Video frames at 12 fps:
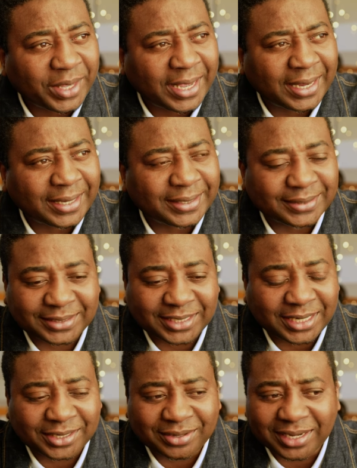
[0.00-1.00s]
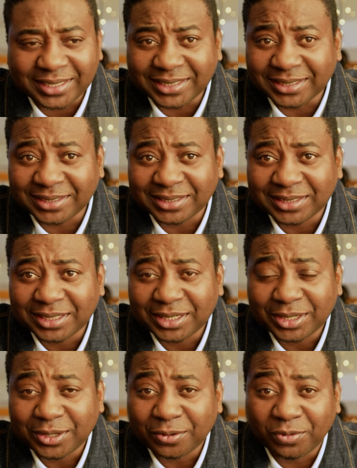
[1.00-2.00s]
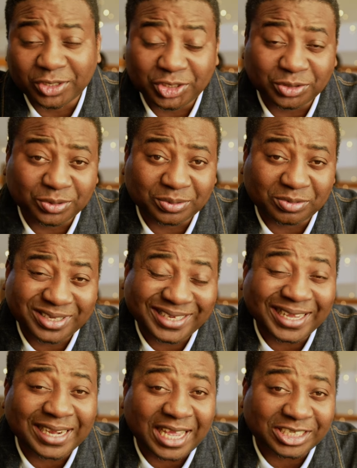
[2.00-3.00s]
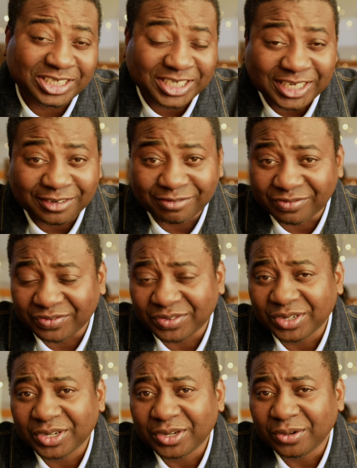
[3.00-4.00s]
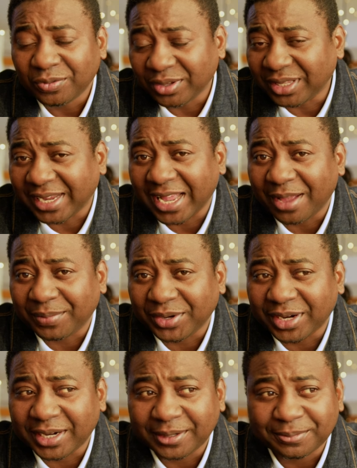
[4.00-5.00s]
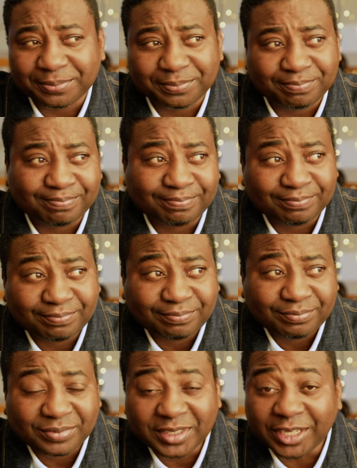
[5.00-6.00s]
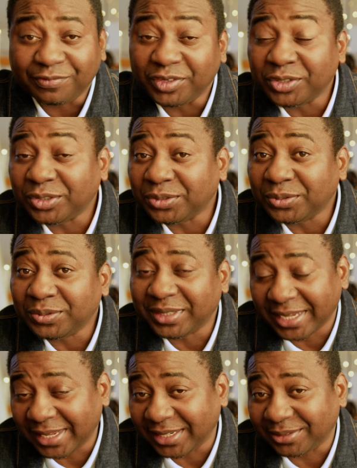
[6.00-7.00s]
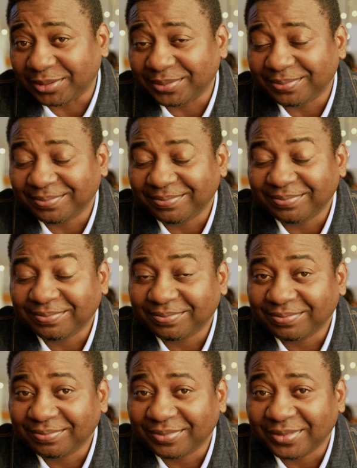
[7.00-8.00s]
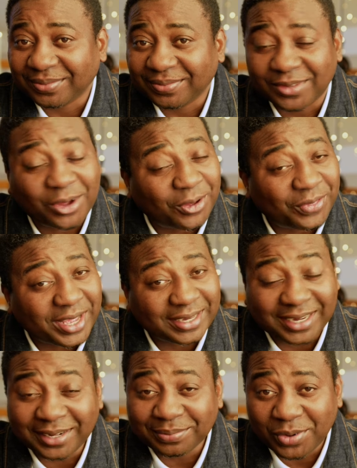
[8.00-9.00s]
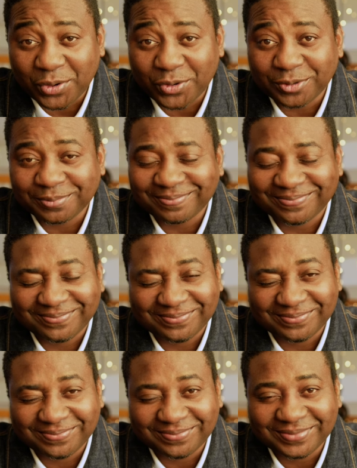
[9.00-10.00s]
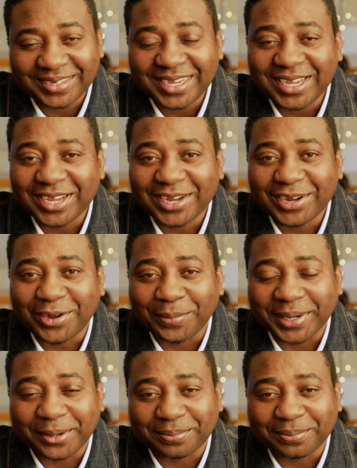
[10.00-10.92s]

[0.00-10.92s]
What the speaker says: and generally what you can achieve with the camera if you do get it. All that and more coming